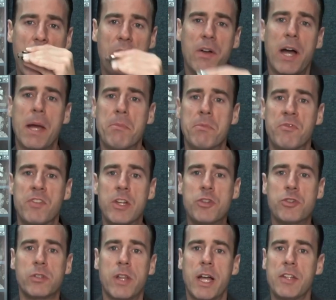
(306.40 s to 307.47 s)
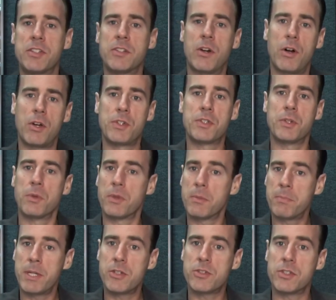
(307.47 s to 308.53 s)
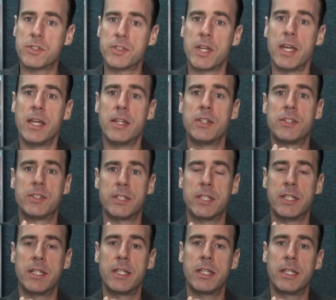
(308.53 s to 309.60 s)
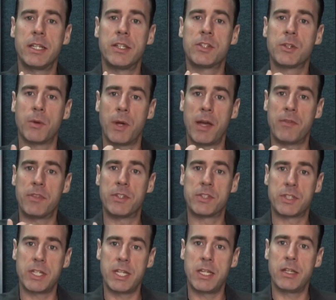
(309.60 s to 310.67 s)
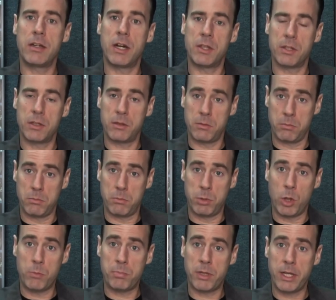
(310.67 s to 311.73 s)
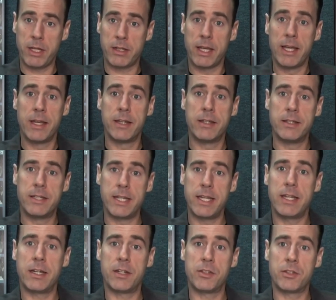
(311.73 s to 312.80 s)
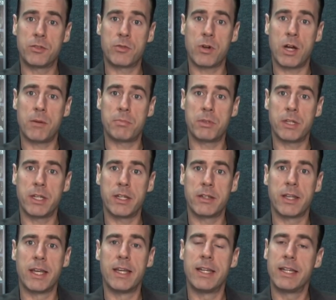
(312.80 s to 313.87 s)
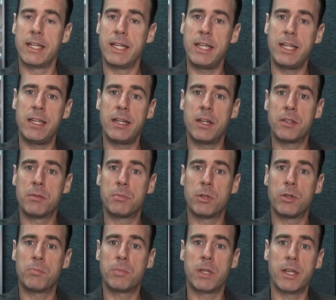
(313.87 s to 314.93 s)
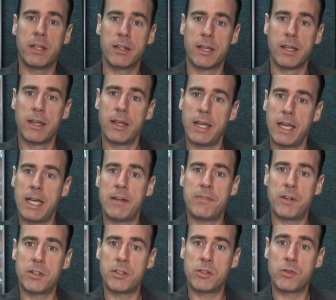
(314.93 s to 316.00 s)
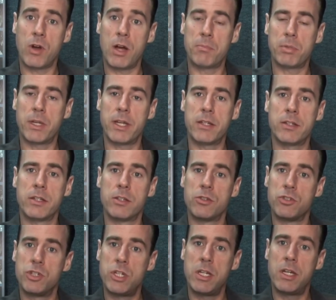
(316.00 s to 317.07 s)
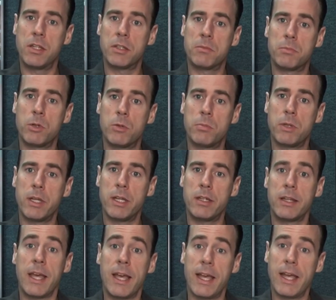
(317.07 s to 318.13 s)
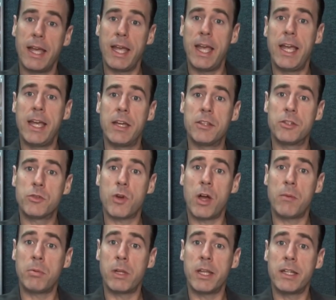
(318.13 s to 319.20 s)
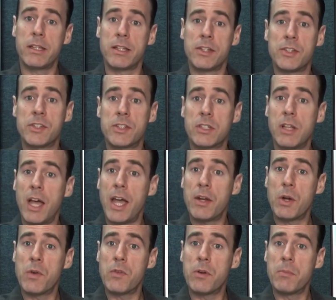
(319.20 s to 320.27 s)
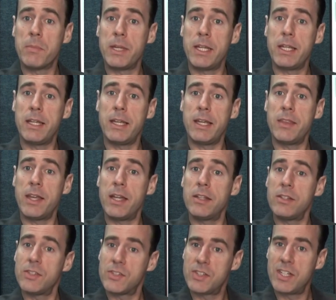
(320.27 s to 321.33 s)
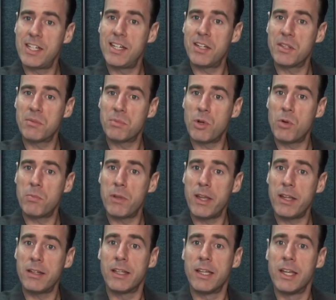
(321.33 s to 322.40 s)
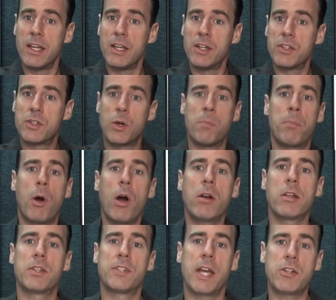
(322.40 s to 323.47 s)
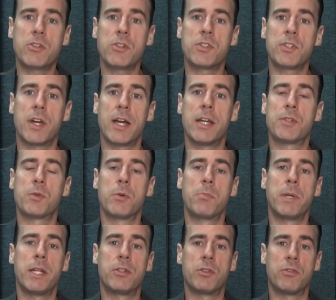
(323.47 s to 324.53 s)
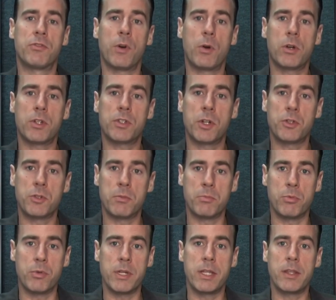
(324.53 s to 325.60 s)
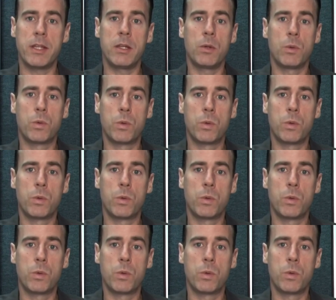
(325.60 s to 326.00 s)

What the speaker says: I'm visualizing also the pitches. C, so I have the C on the blow plate, D on the draw plate, E on the blow plate, F on the draw plate, G on the blow plate, A on the draw plate, slide over B, and then C on the blow plate. So part of this exercise would be to focus on your breathing.